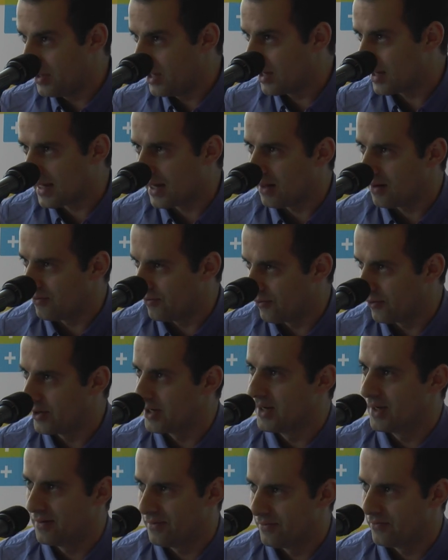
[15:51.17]
be in
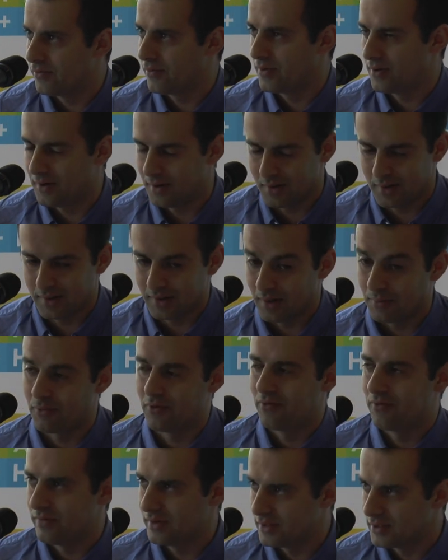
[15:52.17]
California for a
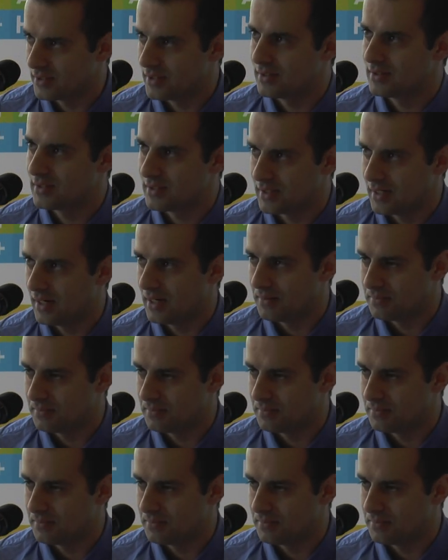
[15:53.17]
number of reasons.